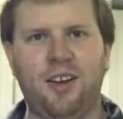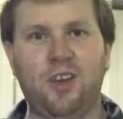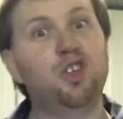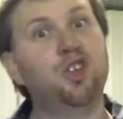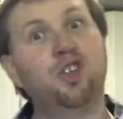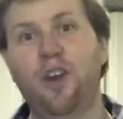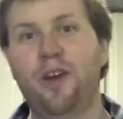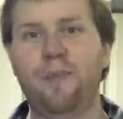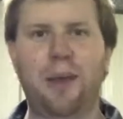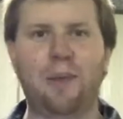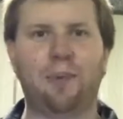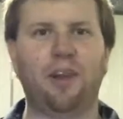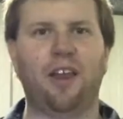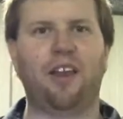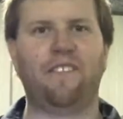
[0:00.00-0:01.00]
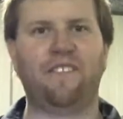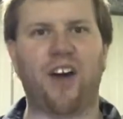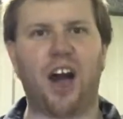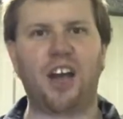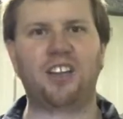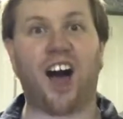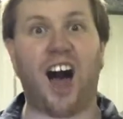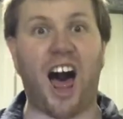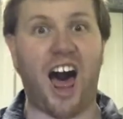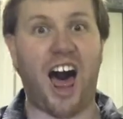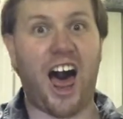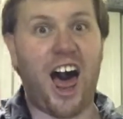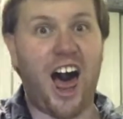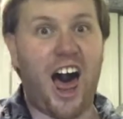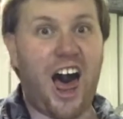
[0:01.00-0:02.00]
Shooting people on
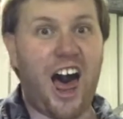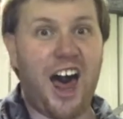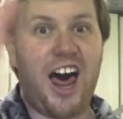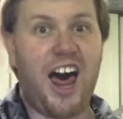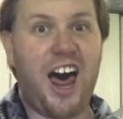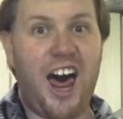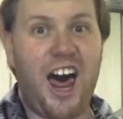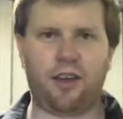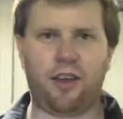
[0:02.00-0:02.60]
flies.